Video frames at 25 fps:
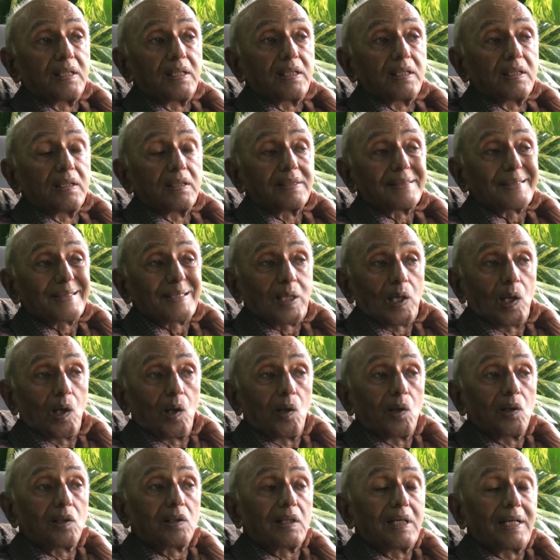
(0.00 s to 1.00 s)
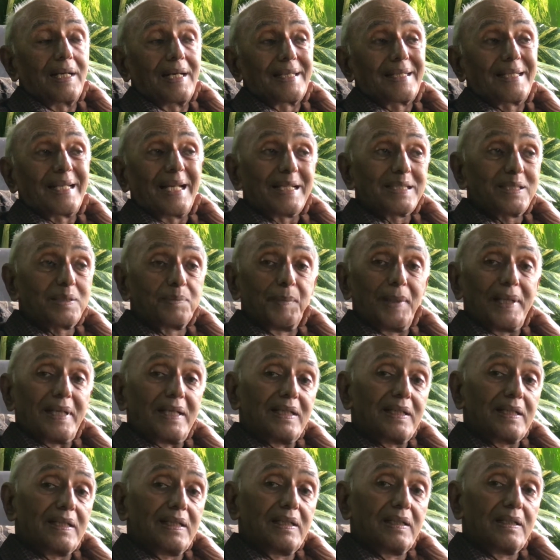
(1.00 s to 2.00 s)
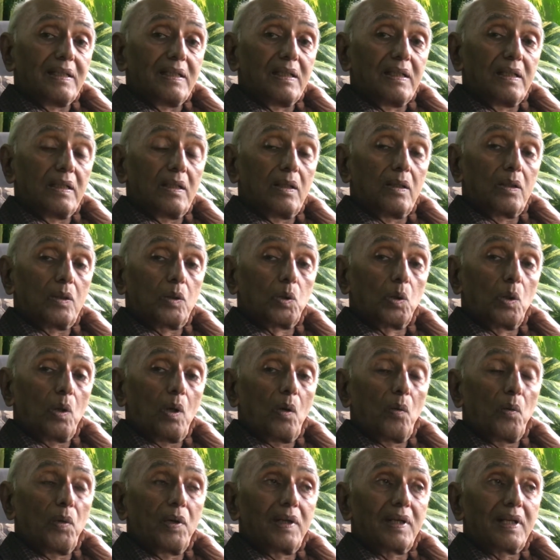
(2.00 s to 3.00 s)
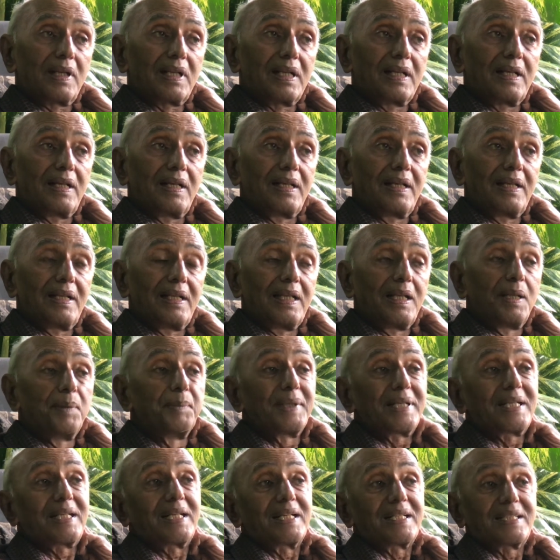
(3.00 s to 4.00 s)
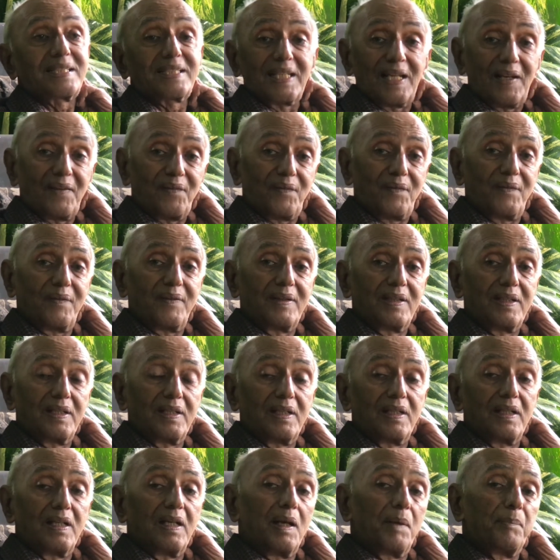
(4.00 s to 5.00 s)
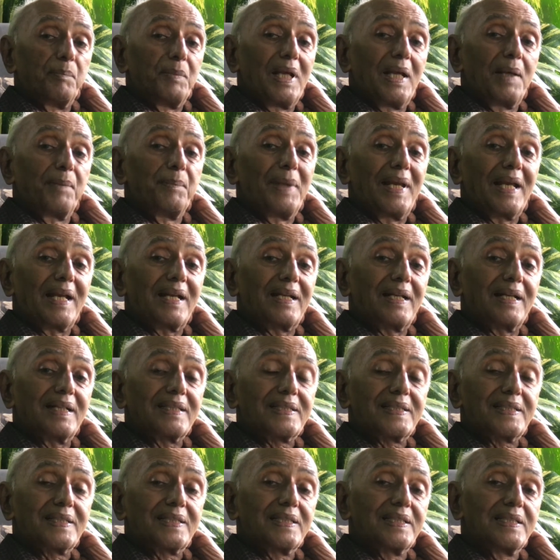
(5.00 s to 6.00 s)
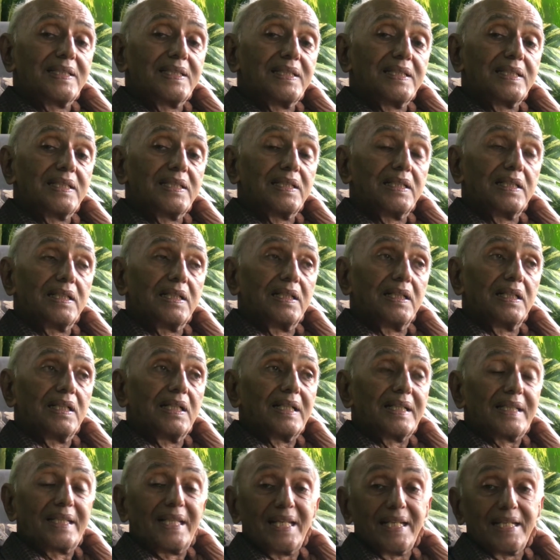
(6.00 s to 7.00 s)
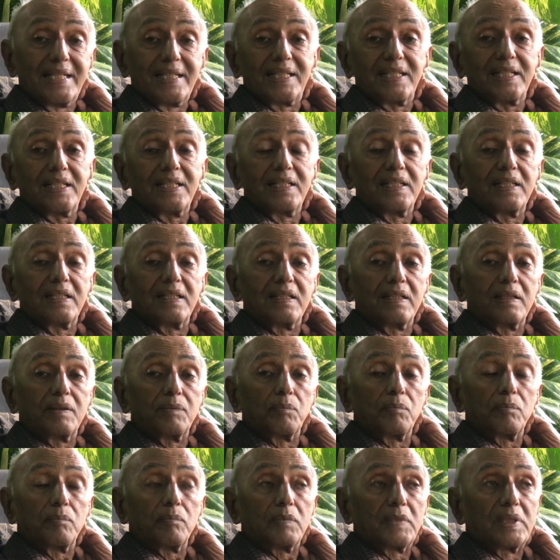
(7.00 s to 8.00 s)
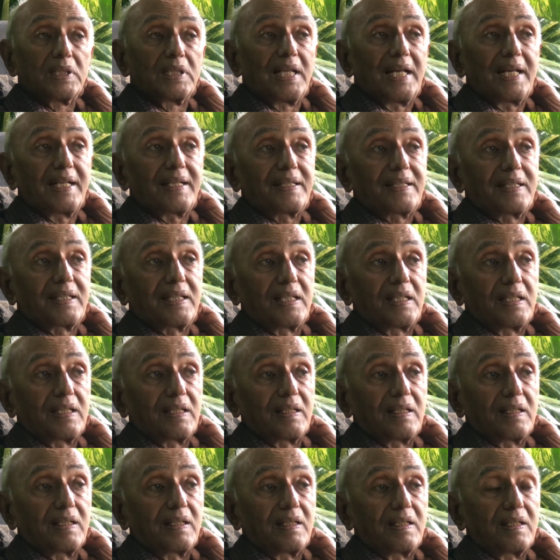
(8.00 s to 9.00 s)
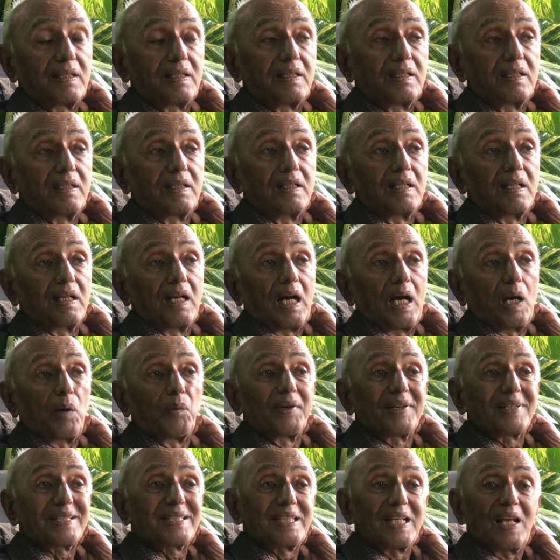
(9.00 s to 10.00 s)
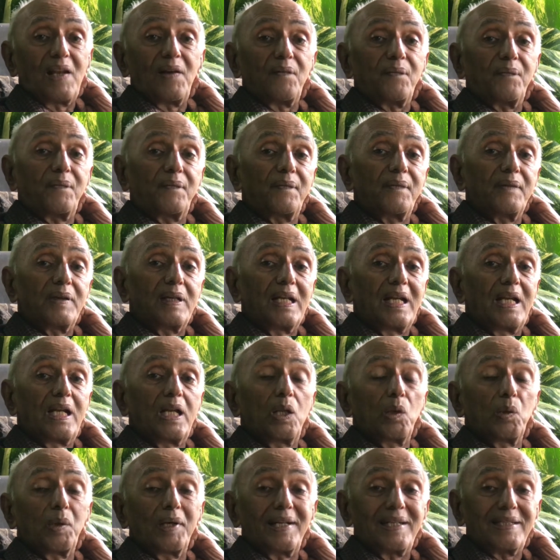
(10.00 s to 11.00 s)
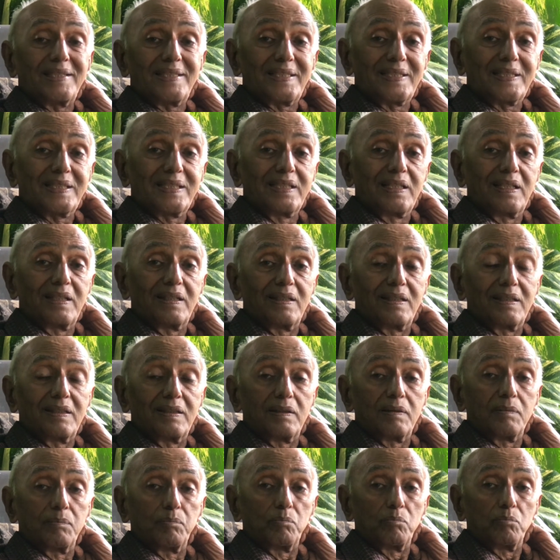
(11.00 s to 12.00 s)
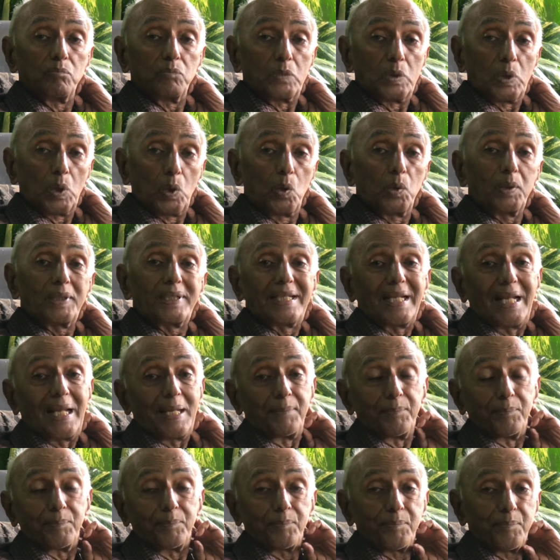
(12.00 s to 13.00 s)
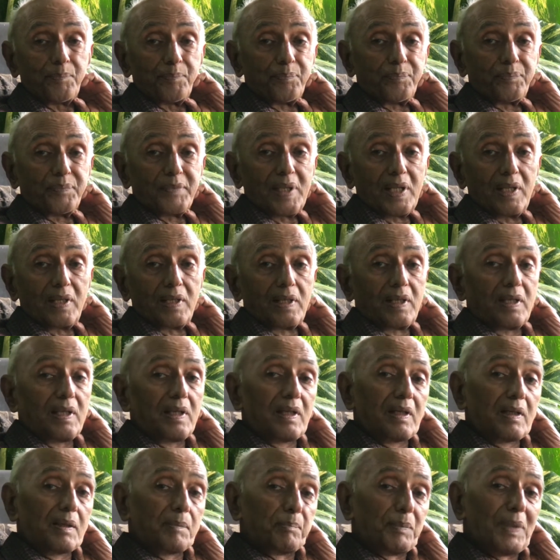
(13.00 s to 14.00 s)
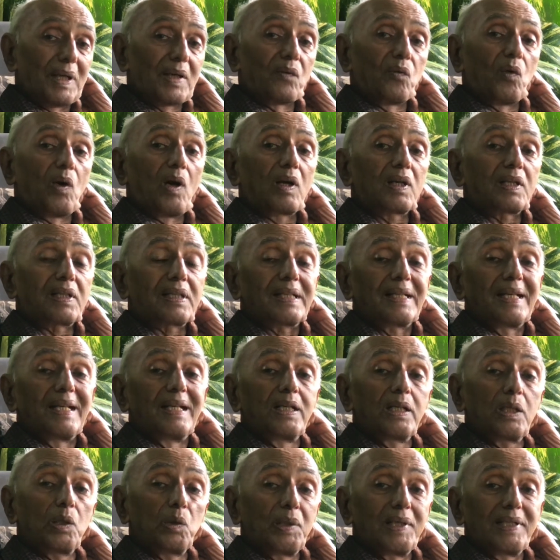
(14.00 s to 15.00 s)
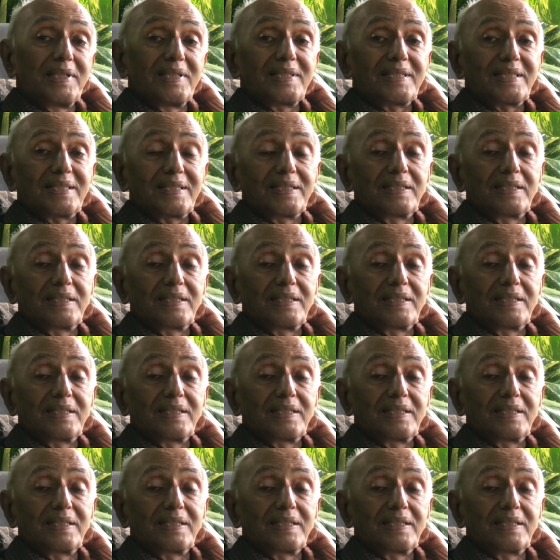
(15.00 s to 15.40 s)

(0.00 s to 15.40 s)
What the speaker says: strong attachment to our limited self may make us think that our self endures through time. But what endures